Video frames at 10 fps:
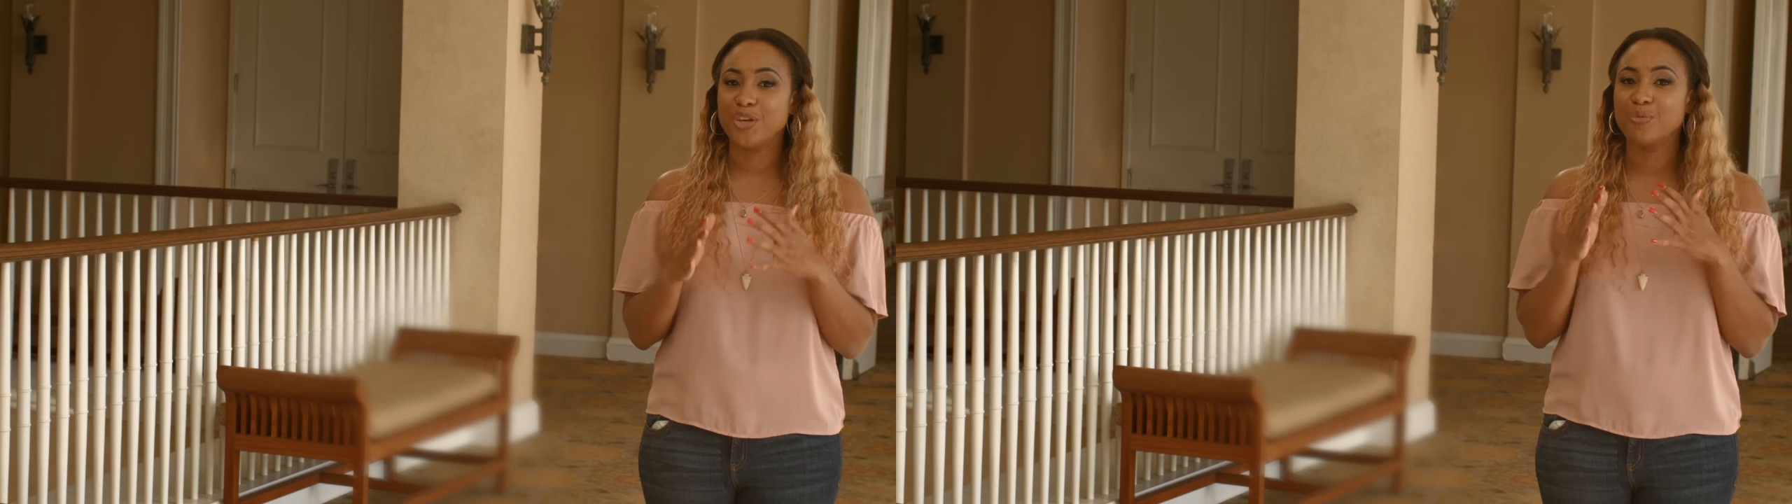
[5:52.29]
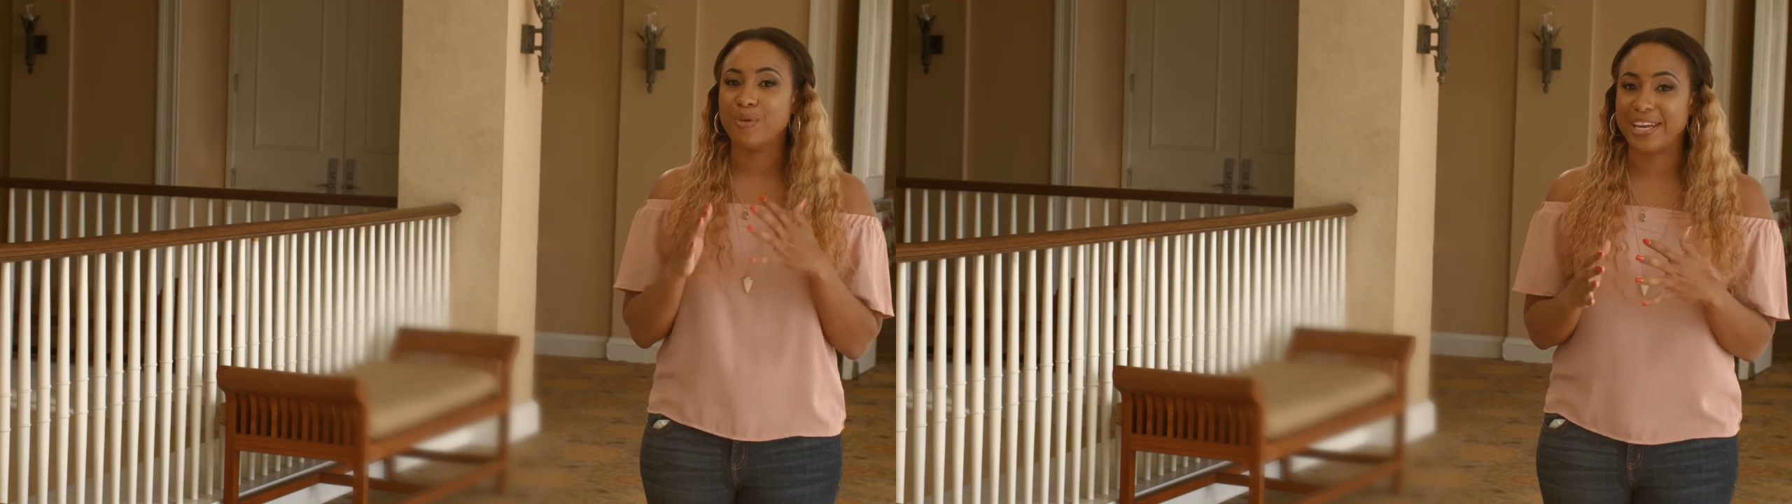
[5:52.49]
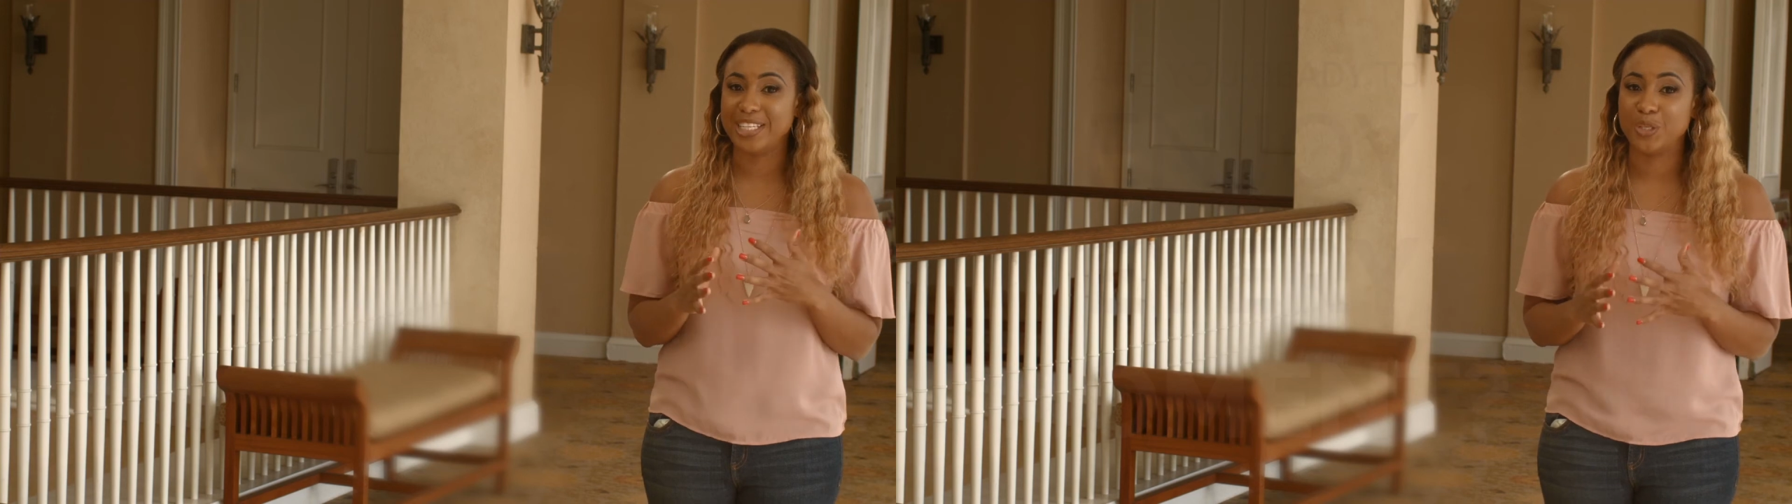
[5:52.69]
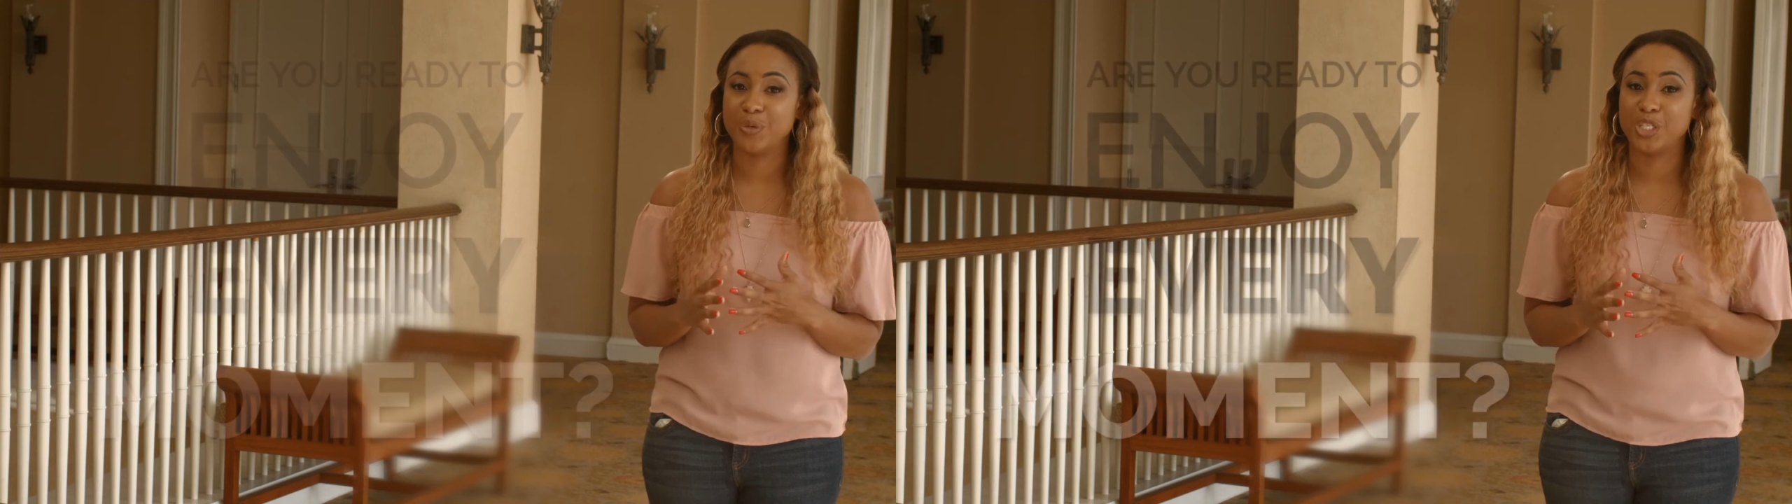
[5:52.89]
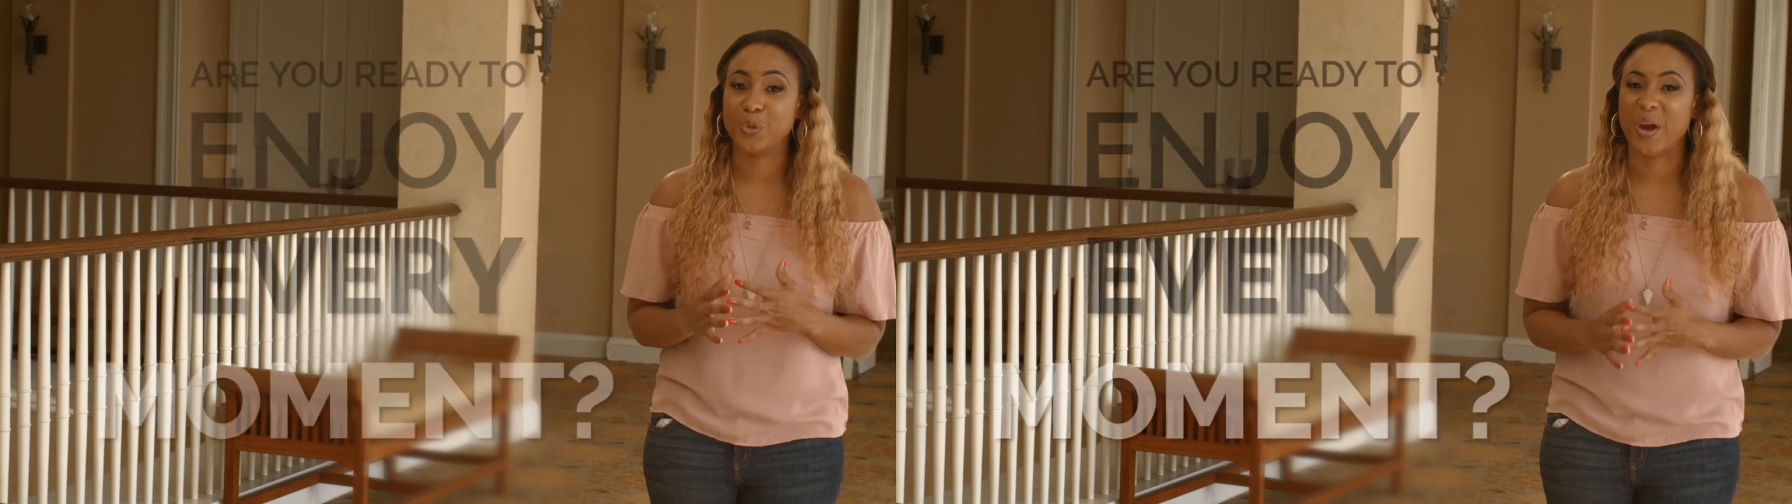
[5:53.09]
you ready
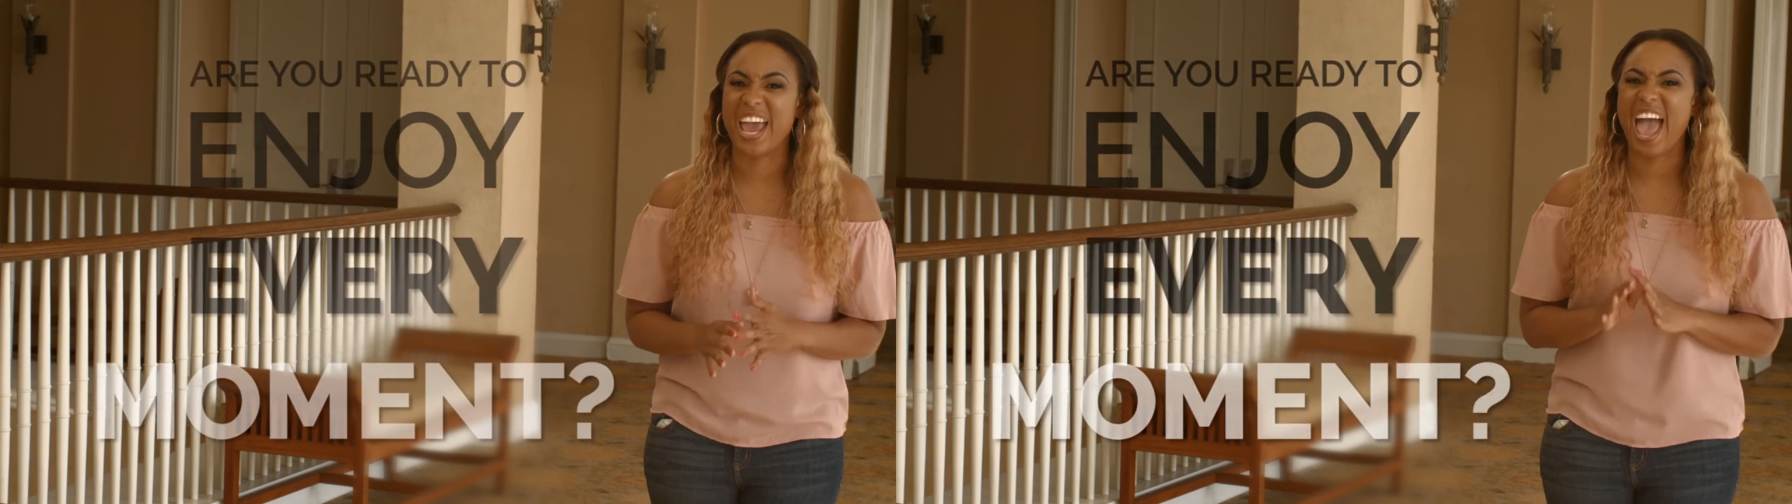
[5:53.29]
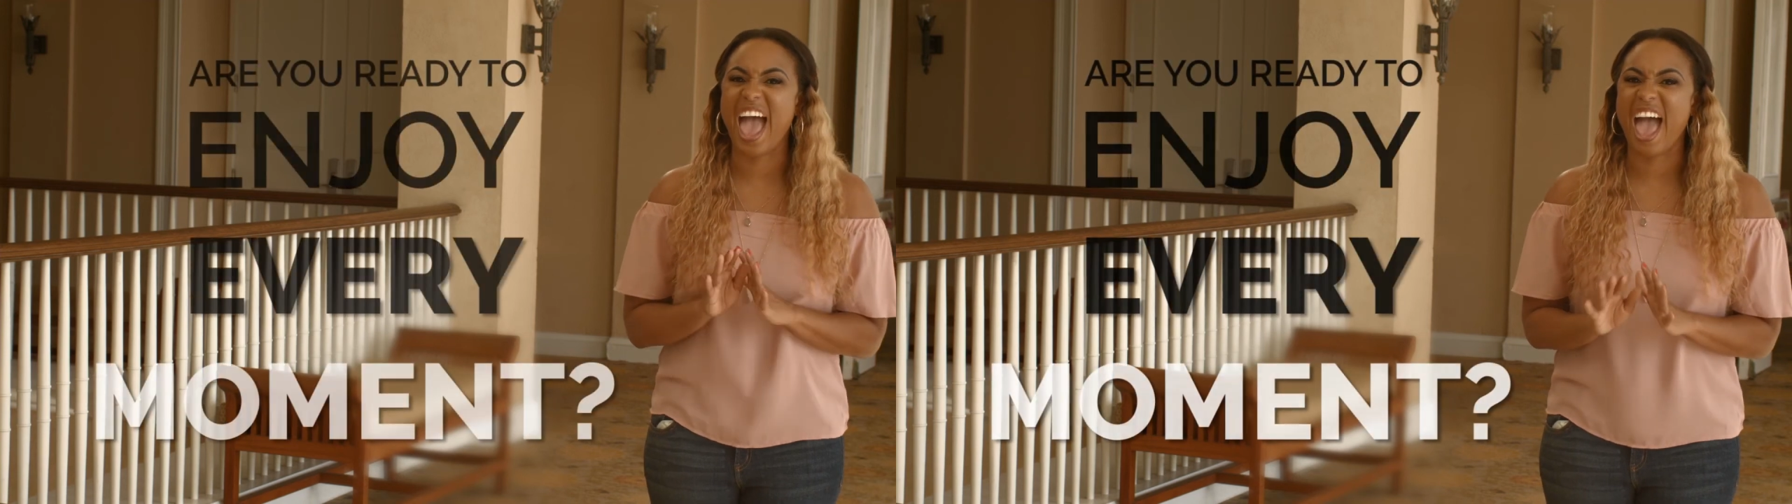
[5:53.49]
to enjoy